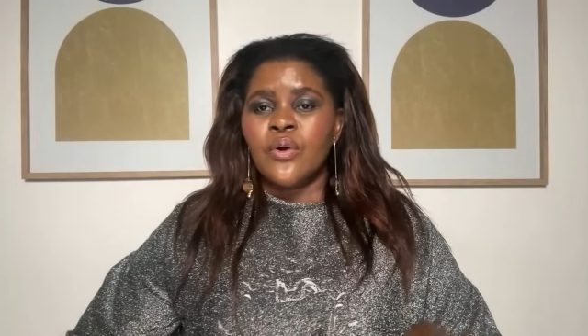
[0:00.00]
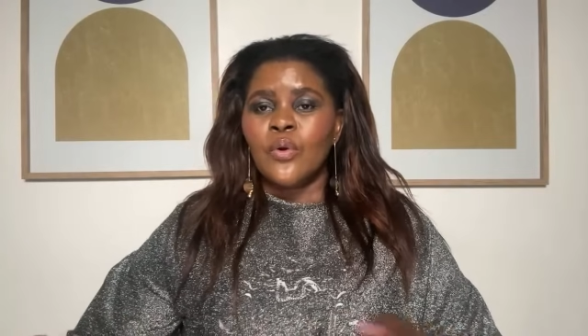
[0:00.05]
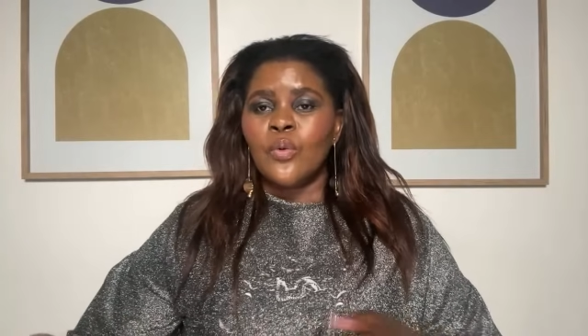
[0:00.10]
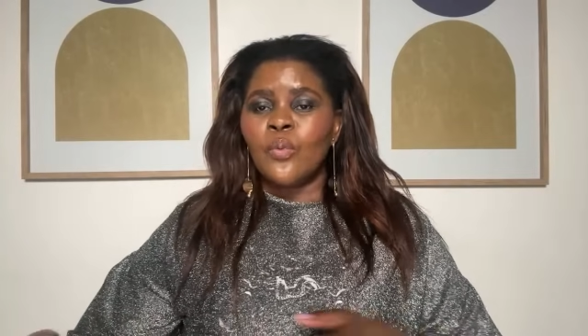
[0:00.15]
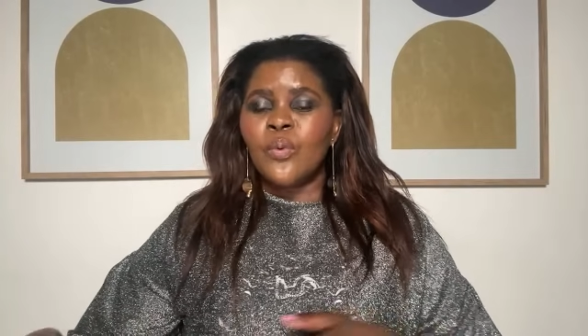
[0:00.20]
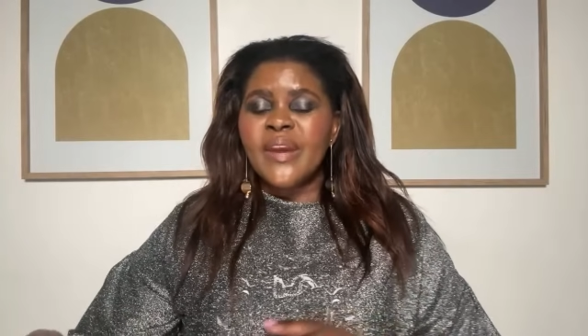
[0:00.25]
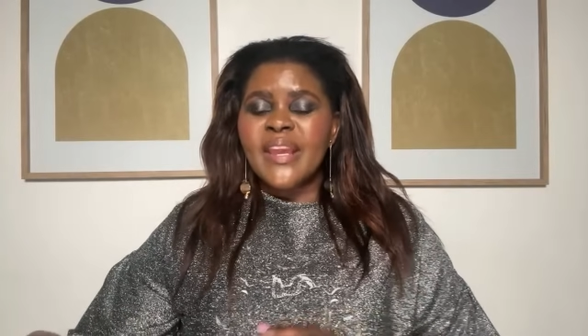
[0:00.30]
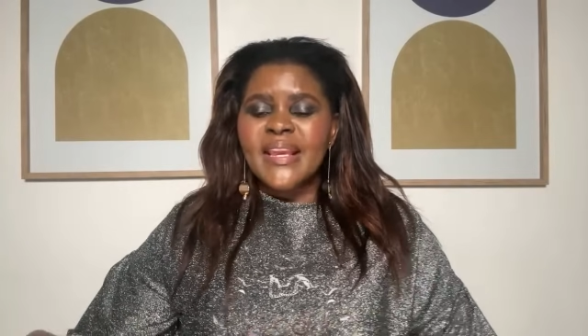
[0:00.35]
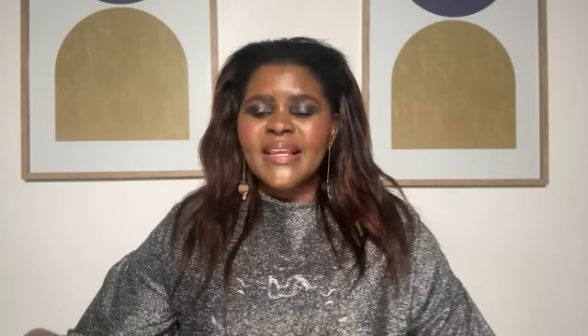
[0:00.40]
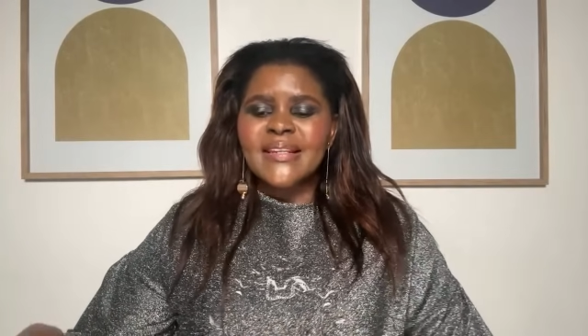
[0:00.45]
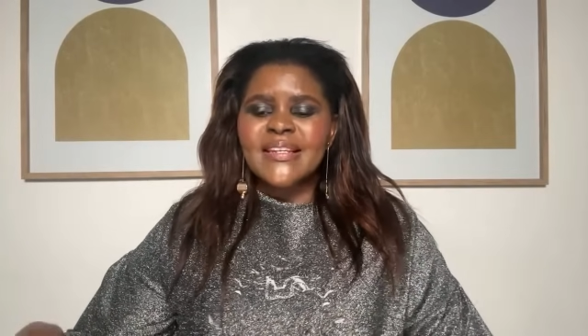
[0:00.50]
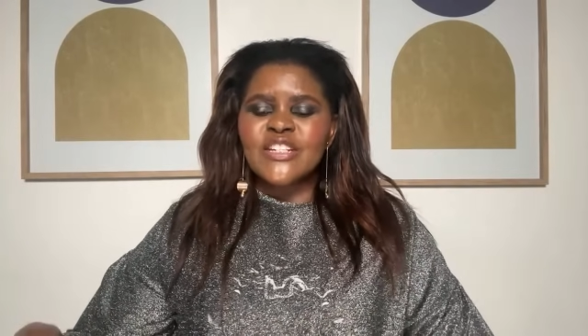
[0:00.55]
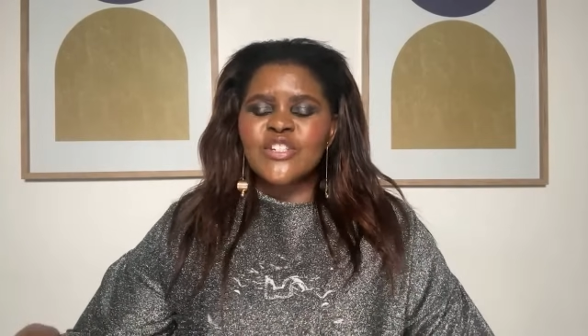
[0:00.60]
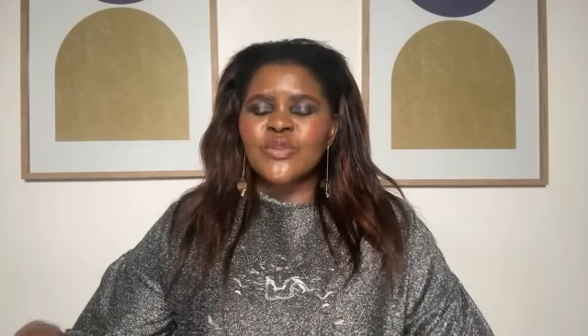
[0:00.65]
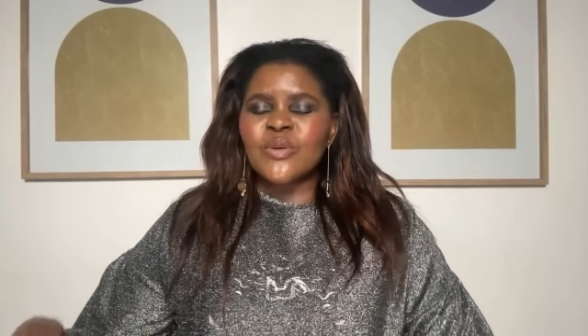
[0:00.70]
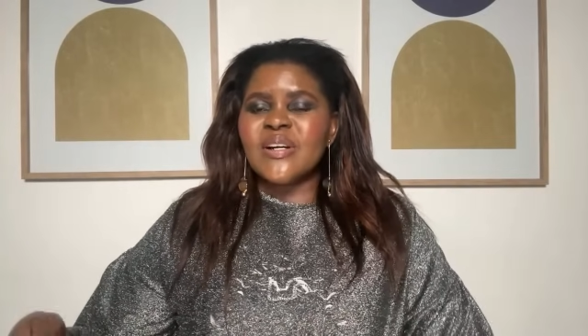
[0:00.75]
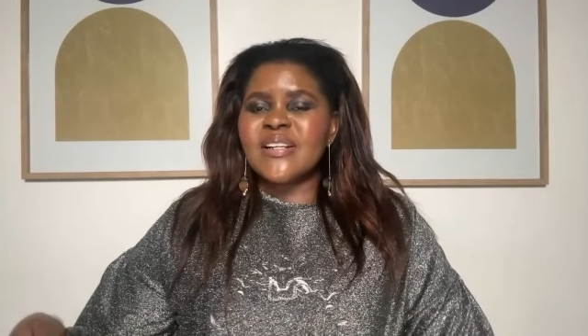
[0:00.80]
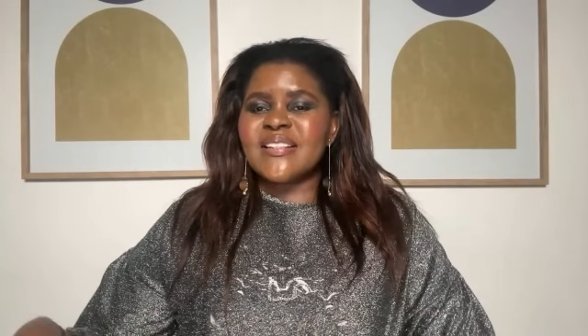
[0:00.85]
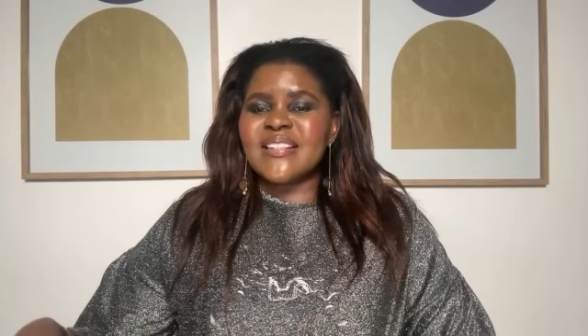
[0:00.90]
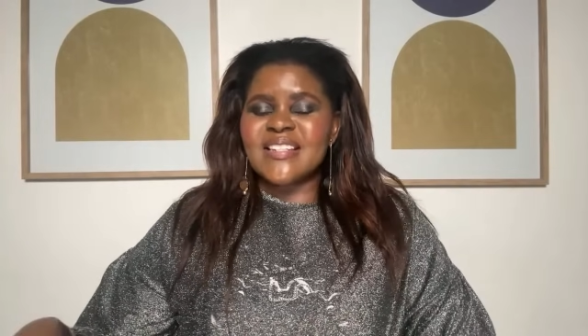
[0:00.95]
We need
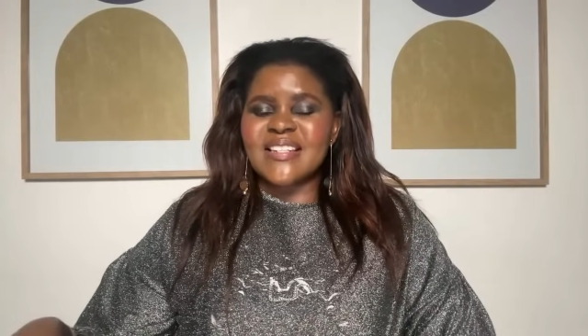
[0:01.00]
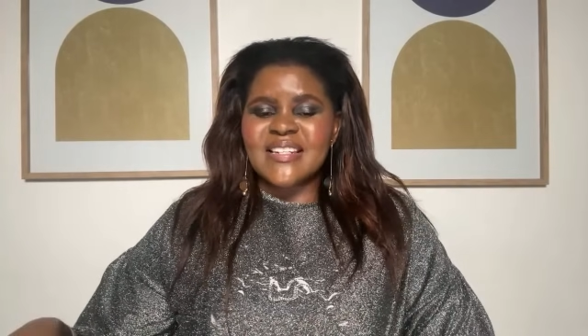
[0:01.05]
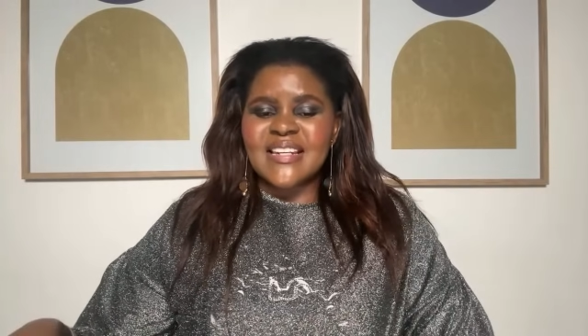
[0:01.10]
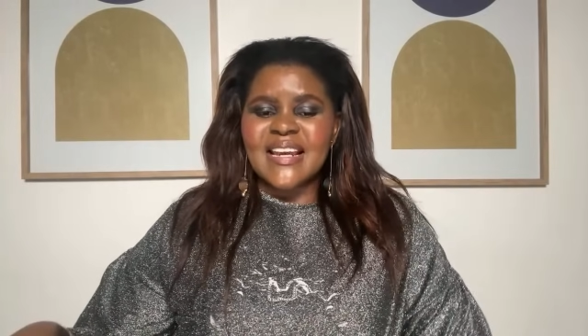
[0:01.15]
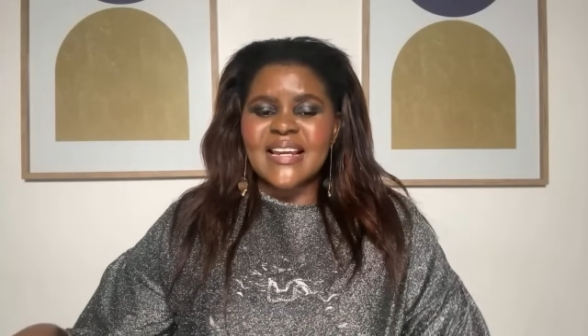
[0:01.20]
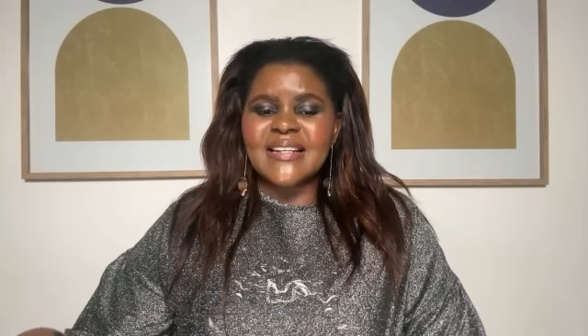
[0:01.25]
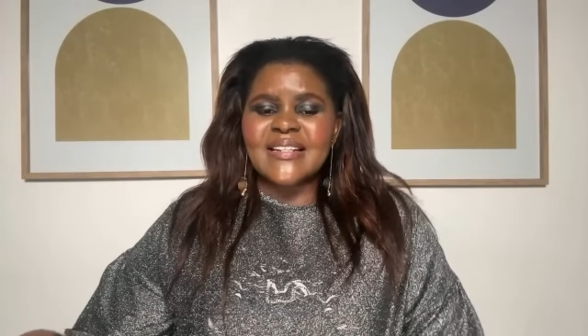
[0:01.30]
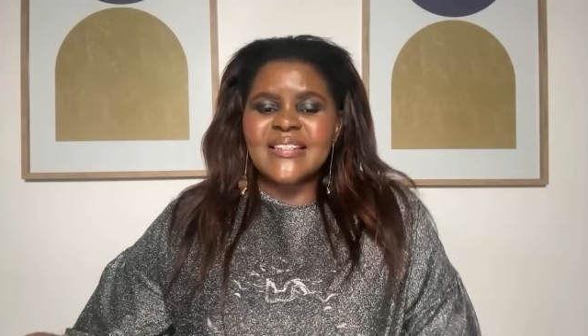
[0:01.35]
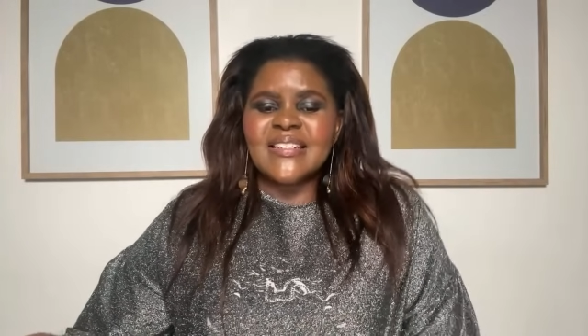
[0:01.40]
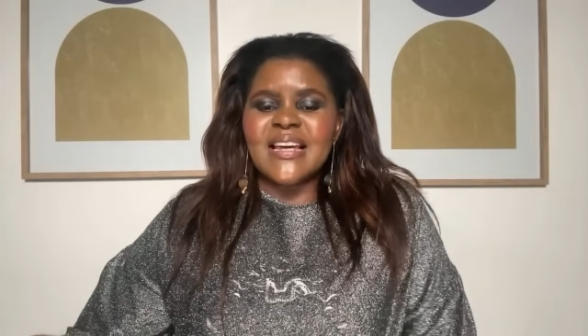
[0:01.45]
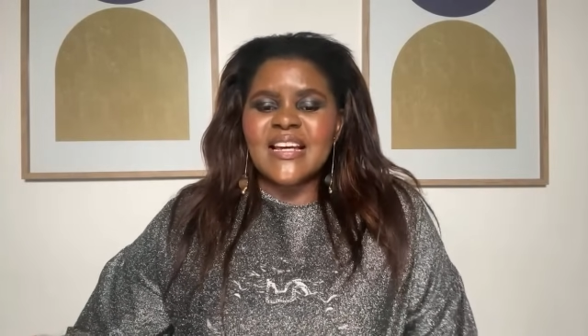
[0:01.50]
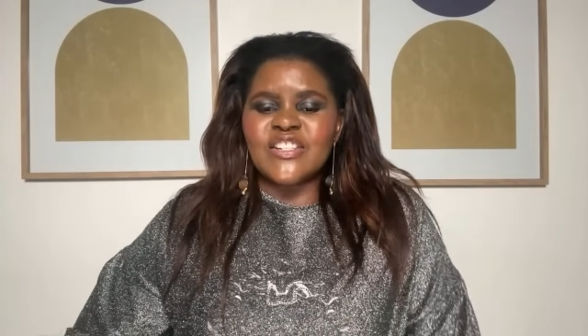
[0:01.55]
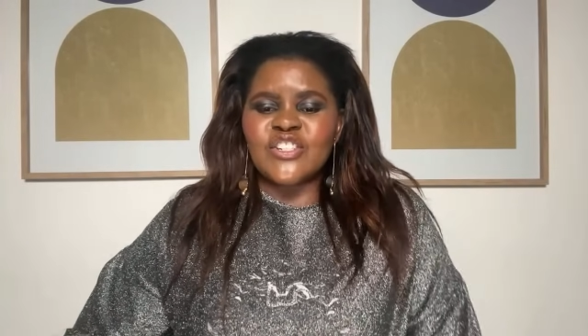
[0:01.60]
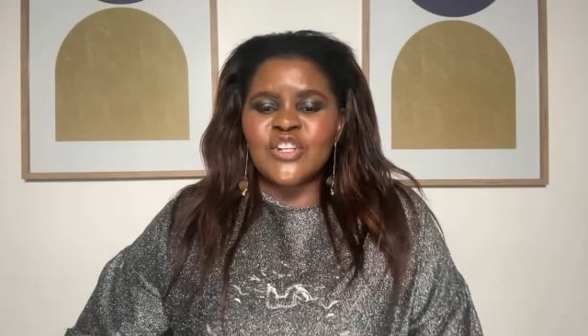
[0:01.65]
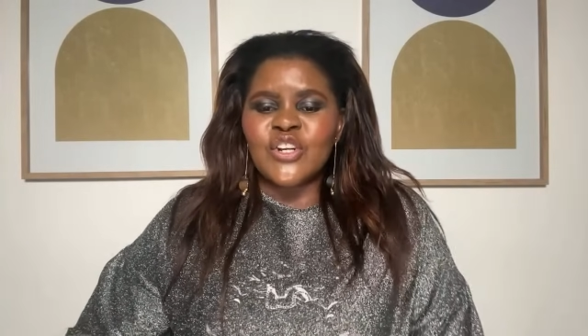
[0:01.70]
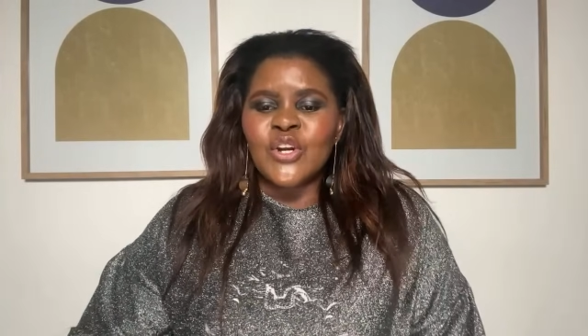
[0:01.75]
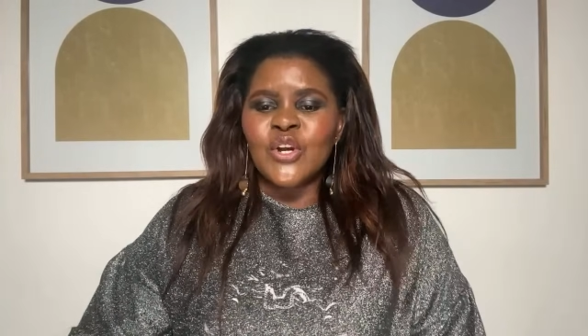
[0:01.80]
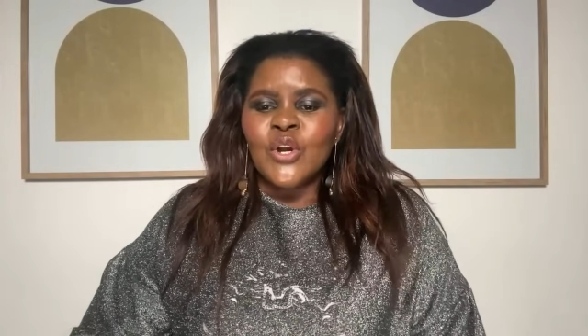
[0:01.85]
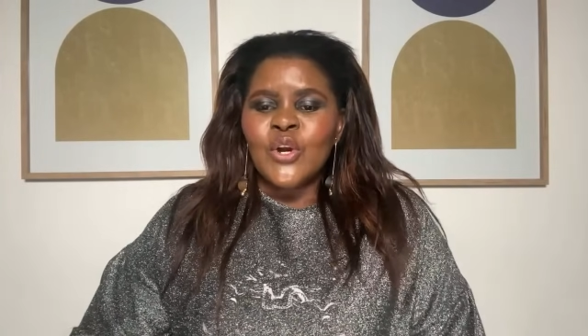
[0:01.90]
to understand that